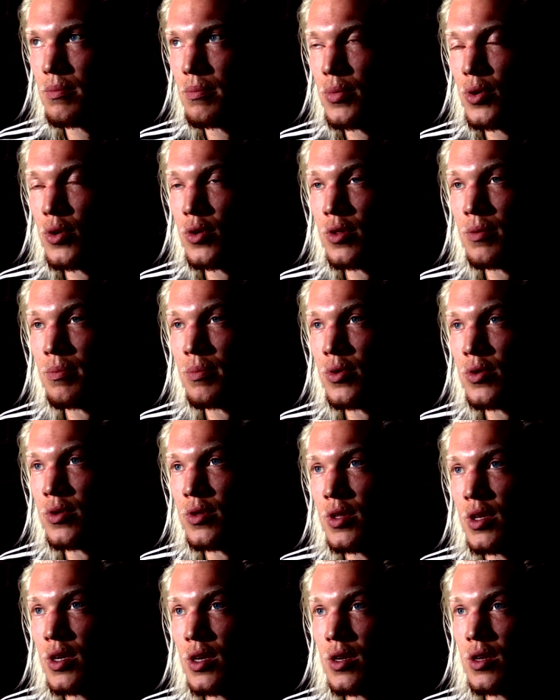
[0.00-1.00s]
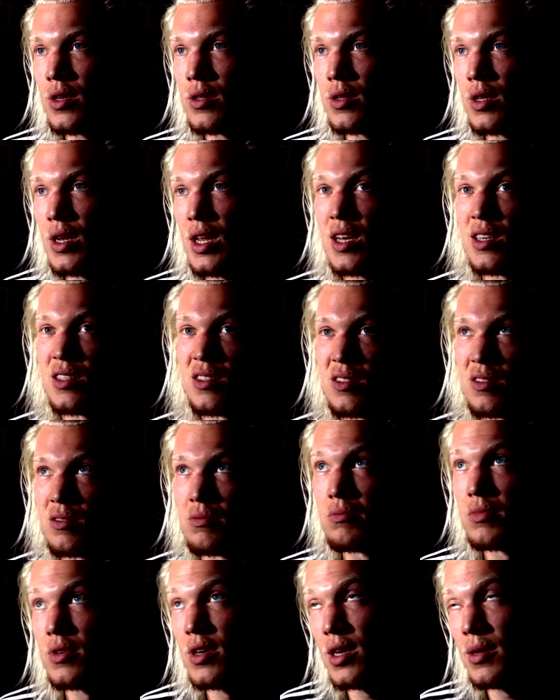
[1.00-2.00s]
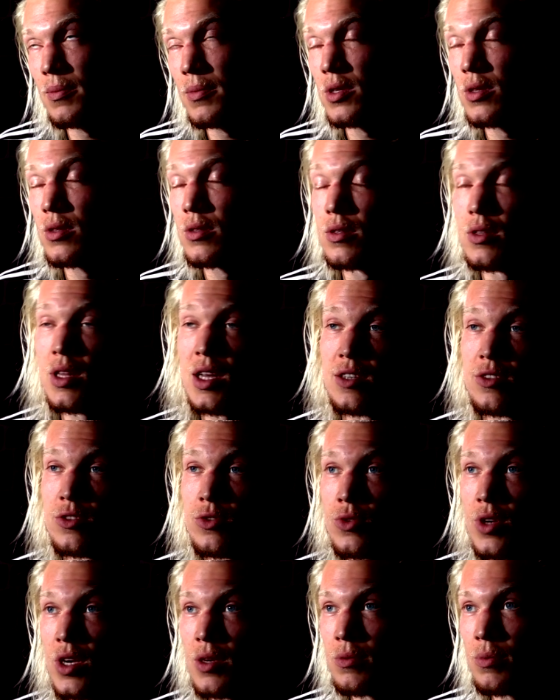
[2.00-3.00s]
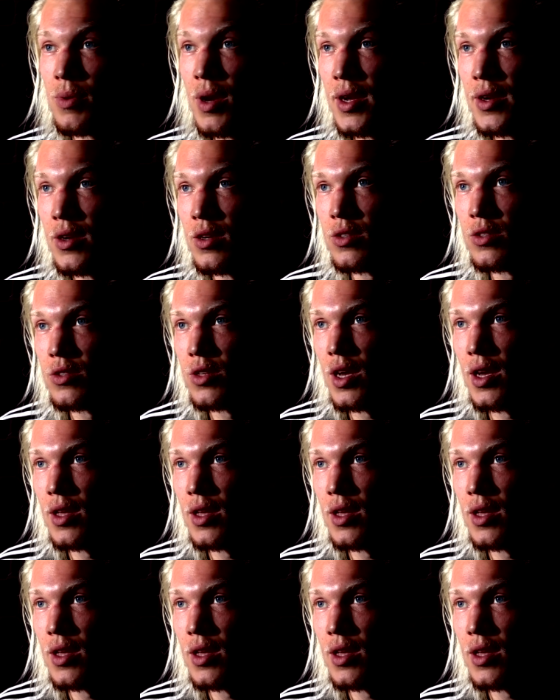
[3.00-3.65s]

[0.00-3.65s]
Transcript: put the last game and last two games behind us,